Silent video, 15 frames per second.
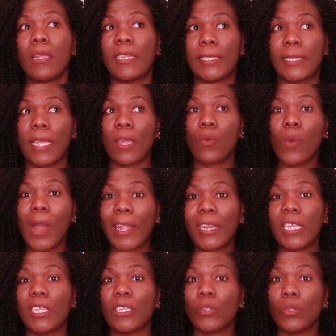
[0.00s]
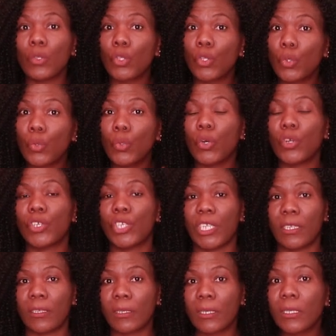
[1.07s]
they say one in
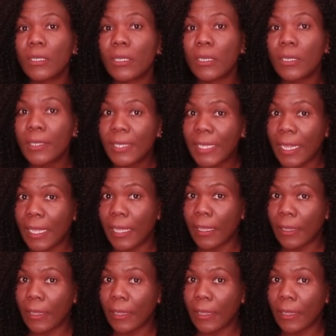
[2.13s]
200 uh,